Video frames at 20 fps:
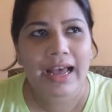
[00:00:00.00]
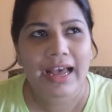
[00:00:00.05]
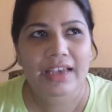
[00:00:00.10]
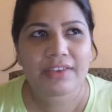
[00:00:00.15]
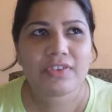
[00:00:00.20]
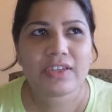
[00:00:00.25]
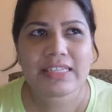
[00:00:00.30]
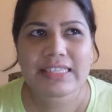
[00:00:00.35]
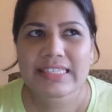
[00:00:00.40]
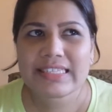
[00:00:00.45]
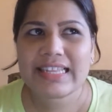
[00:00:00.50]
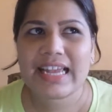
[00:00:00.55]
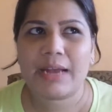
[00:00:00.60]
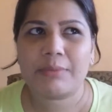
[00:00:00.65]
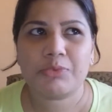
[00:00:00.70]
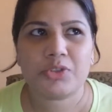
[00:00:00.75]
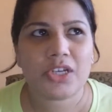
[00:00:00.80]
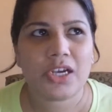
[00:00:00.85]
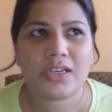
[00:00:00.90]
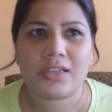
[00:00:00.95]
I feel
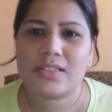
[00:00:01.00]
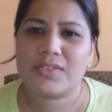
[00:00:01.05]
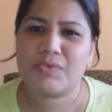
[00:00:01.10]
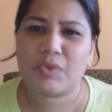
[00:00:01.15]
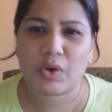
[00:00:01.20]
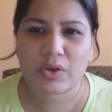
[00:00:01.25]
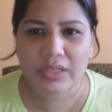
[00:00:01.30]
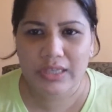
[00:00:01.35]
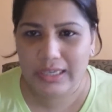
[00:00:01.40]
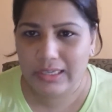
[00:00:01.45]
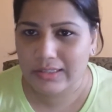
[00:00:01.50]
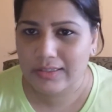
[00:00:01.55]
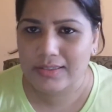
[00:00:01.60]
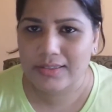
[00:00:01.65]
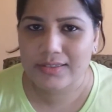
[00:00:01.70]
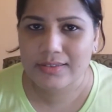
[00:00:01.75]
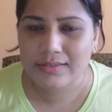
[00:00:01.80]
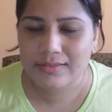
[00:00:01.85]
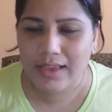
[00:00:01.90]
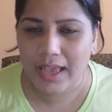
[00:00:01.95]
Snapchat is for
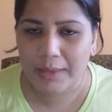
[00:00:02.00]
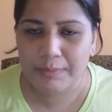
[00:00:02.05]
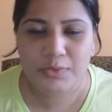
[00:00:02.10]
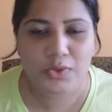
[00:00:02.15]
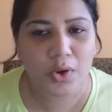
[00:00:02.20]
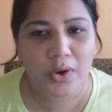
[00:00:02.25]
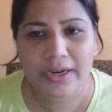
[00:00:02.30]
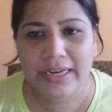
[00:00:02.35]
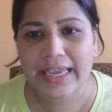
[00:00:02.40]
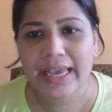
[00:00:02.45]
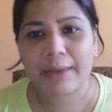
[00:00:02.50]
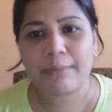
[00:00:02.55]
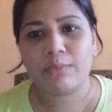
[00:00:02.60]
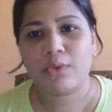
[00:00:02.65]
kids. I'm sorry,